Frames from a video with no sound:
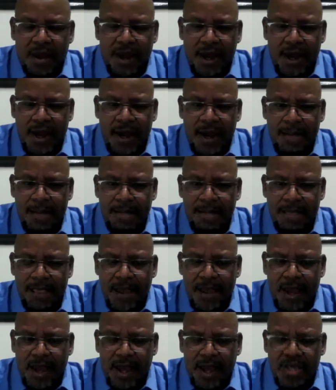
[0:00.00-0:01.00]

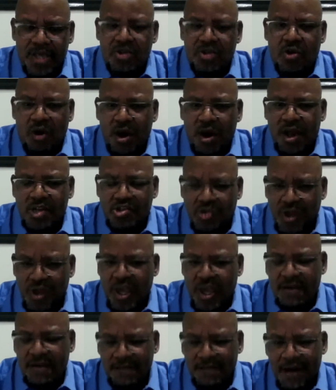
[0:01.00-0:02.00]
in order to
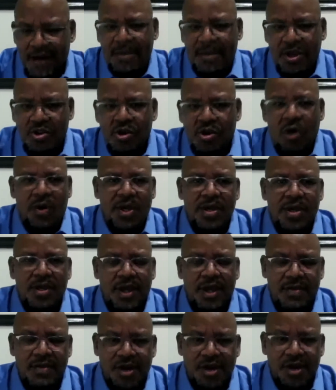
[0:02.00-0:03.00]
get farming going
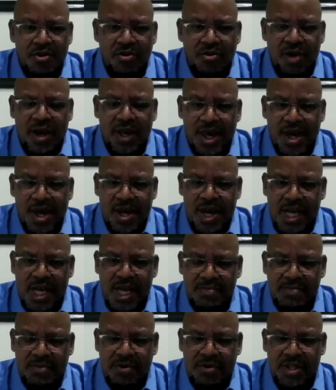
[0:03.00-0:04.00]
in the rural
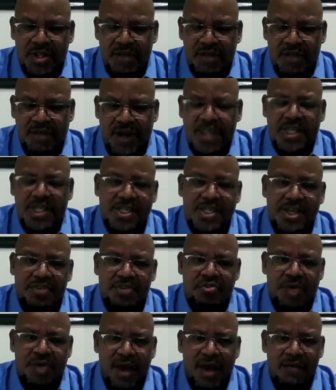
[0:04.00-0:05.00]
areas, because the advantage
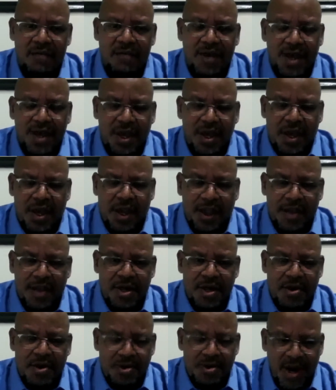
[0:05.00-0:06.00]
that you have
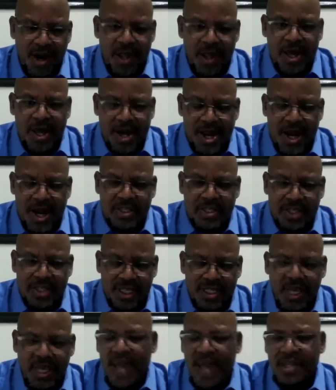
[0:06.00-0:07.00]
in the rural
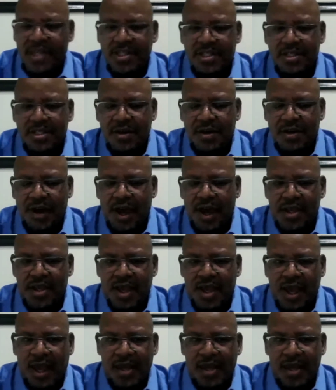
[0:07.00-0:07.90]
areas is land. And